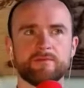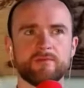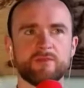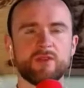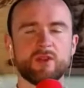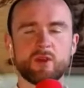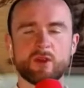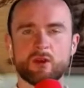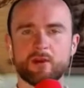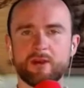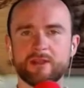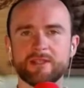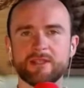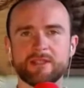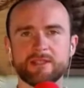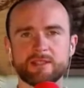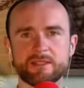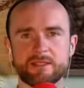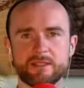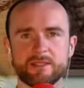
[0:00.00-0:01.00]
not our
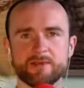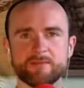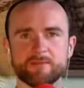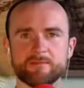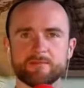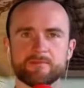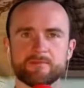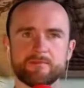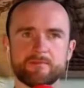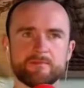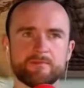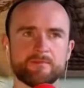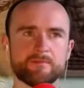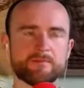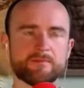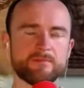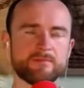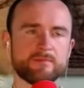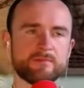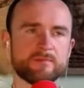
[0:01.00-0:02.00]
identity,
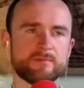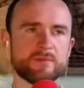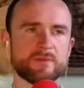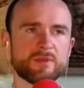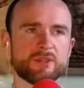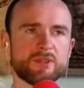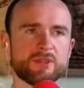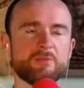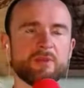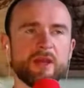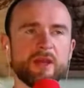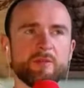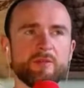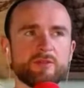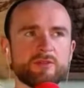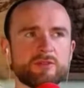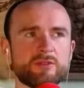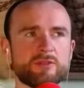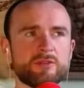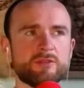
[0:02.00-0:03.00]
to be
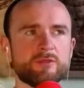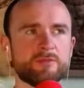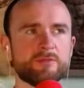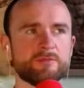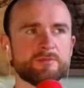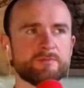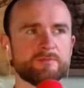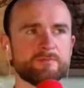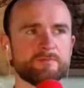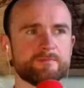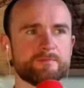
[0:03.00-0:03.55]
able to